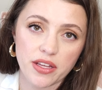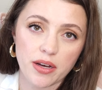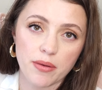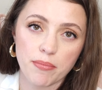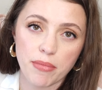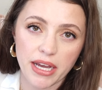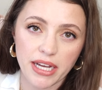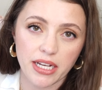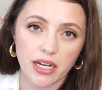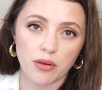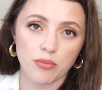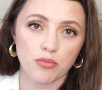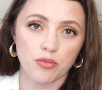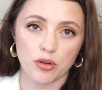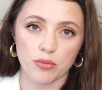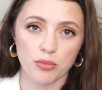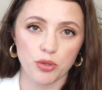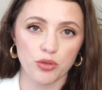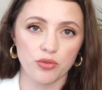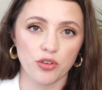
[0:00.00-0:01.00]
a makeup
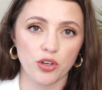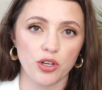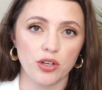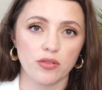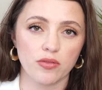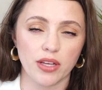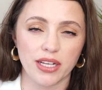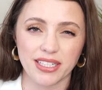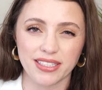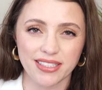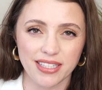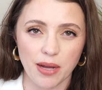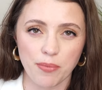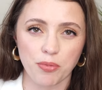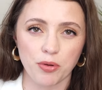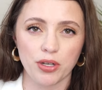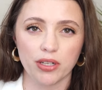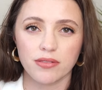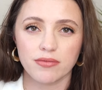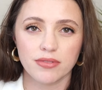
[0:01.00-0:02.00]
remover, like a
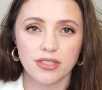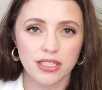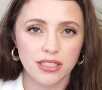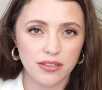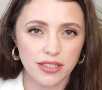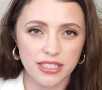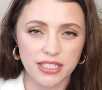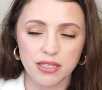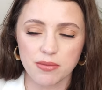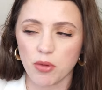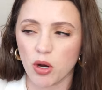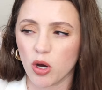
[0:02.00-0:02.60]
separate cleansing